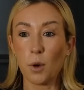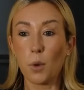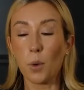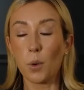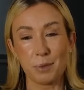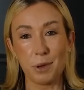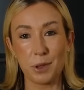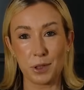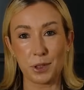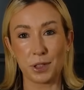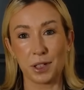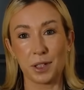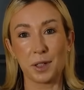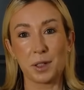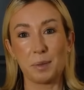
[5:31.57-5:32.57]
What
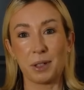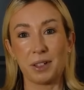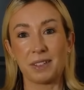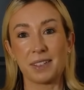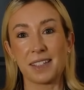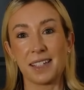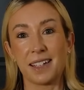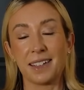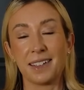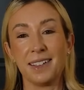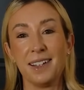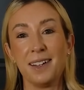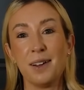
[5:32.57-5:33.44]
emotion are you experiencing?